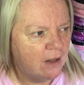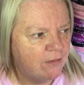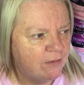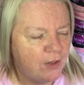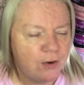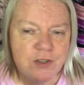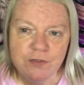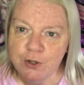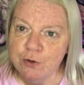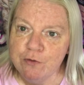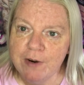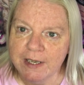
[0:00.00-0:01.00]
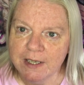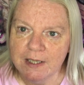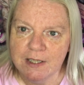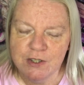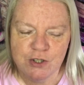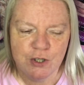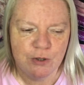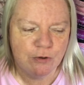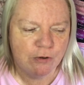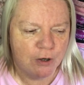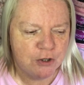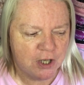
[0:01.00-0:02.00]
those of you who are regulars to
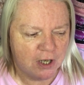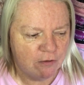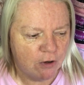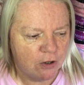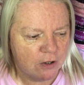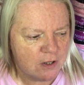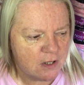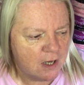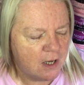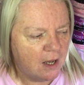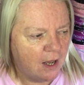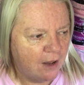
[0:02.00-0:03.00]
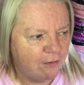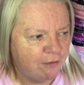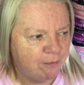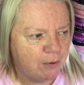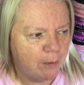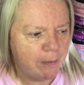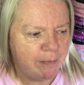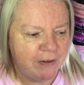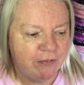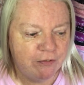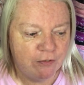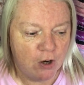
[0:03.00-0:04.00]
Crochet Rocks have probably
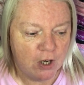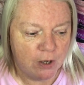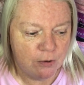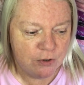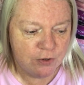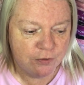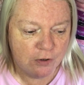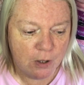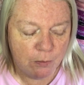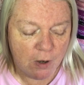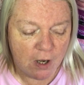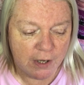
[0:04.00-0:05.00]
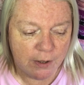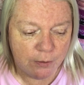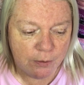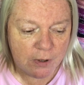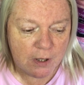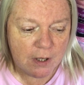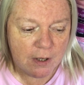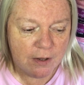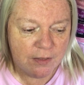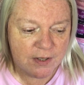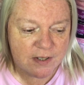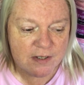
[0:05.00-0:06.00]
followed for a while
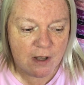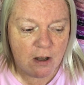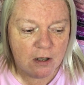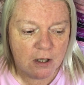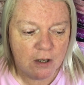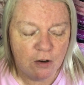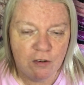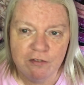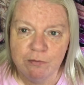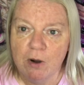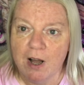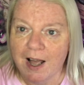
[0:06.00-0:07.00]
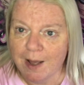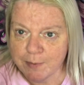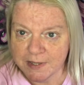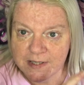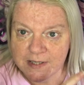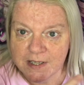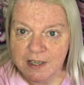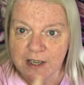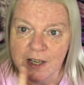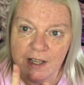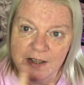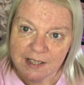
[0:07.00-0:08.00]
the saga of what happens
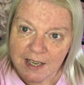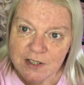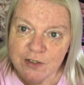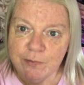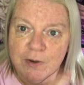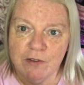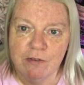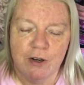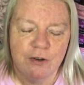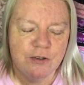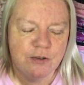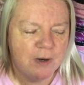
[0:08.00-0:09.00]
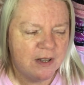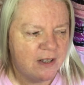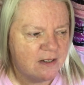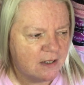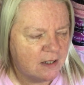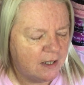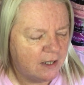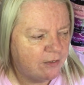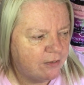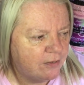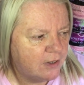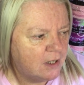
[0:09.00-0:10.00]
at the end of my road where there's a
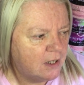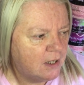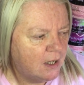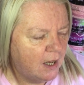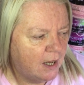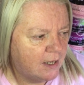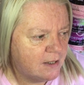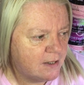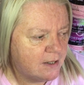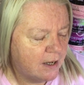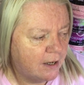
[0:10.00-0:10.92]
cliff, and